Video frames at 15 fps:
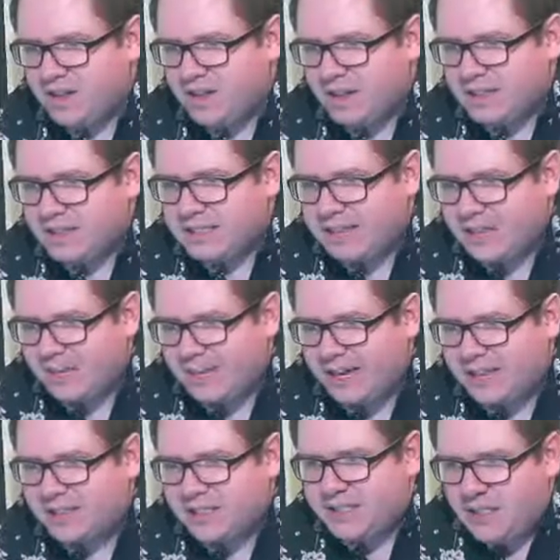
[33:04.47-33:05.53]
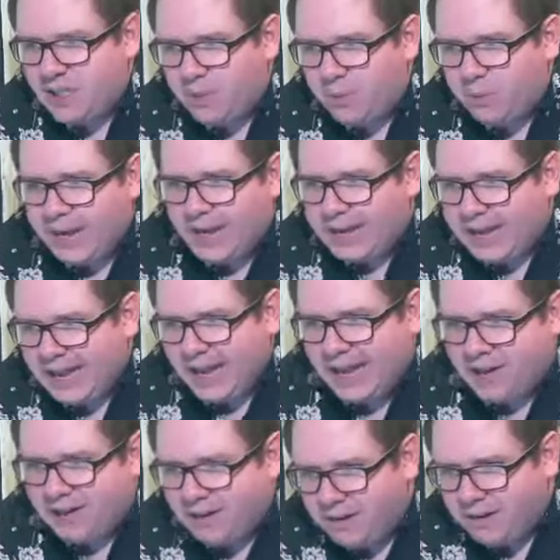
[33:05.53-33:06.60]
Is that the Bee Gees? You win
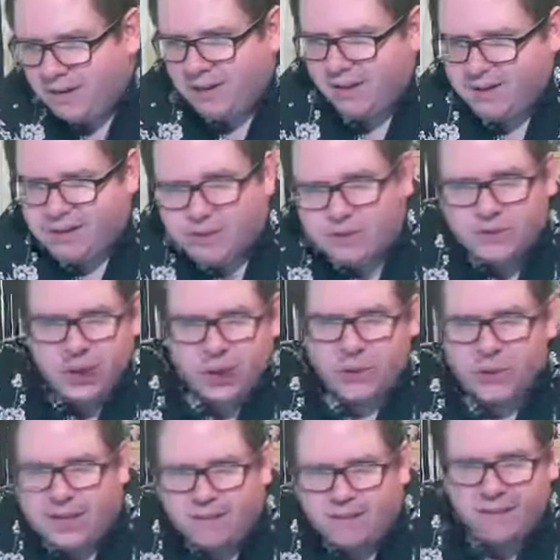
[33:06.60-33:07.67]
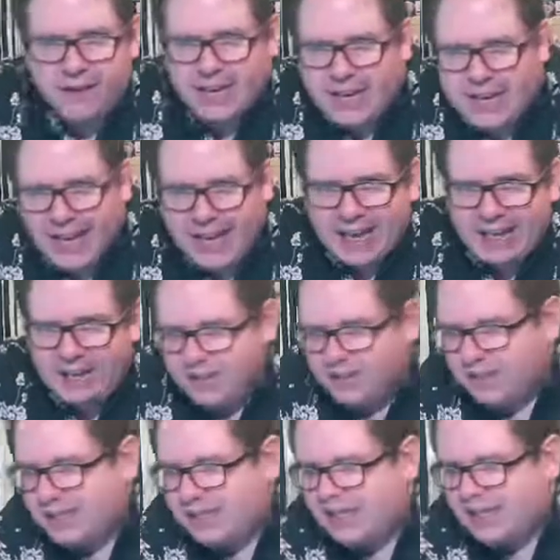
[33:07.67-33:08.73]
again, Judy Finnegan.
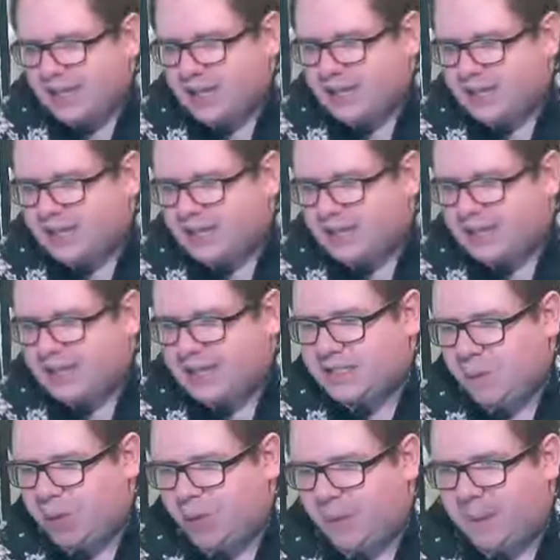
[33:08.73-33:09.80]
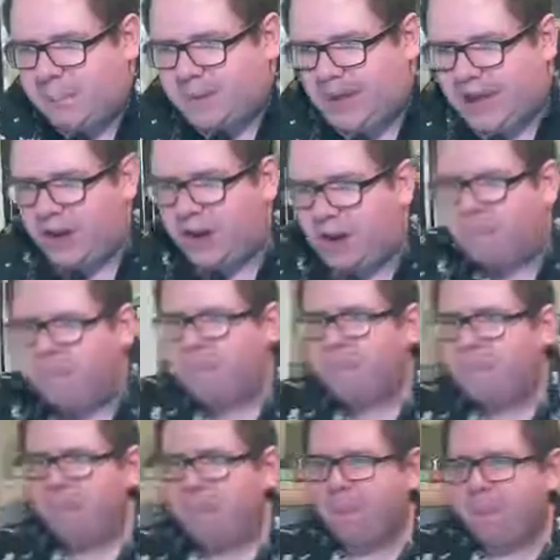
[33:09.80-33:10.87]
That's the one that I'm planning on.
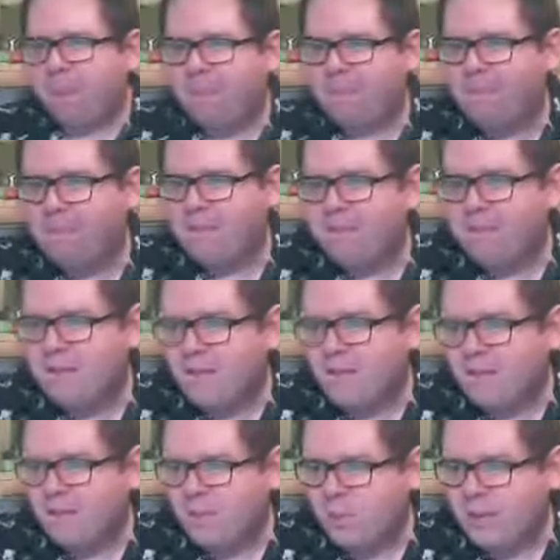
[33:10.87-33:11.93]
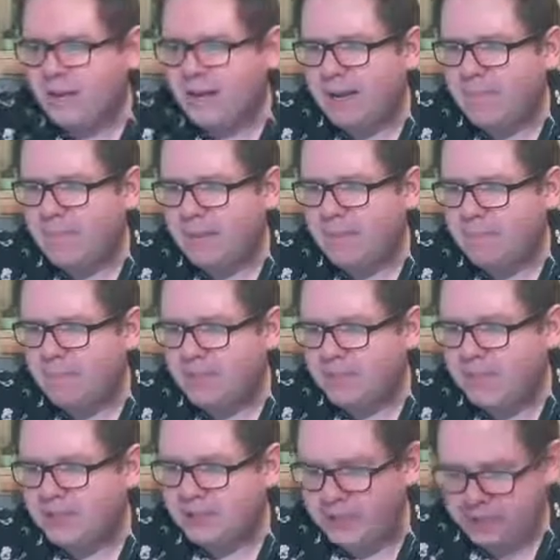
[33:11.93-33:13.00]
You Win Again by
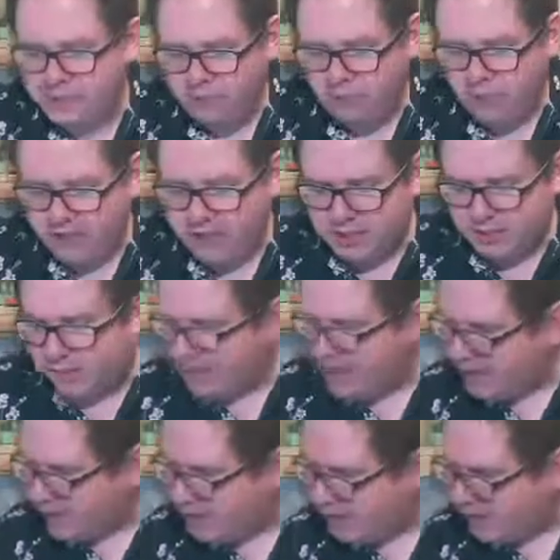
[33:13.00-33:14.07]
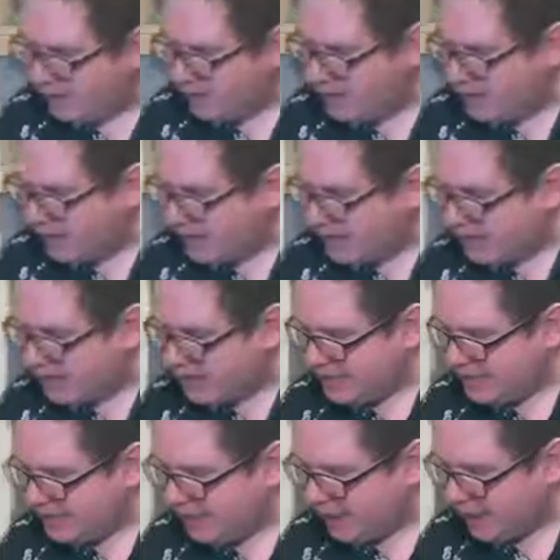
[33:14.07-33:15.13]
Bee Gees. Right, so we definitely need a
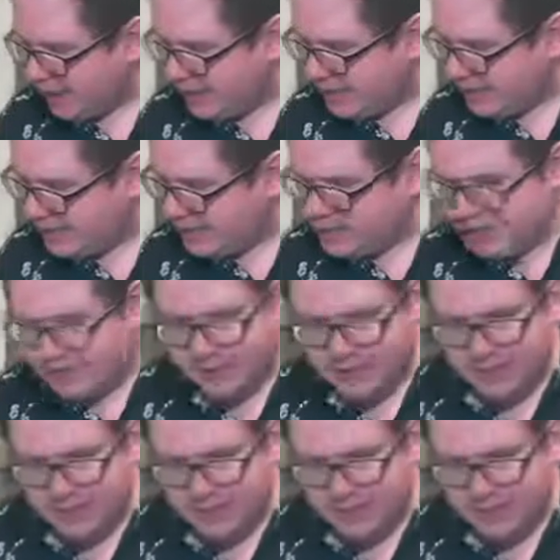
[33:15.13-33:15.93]
guitar for this.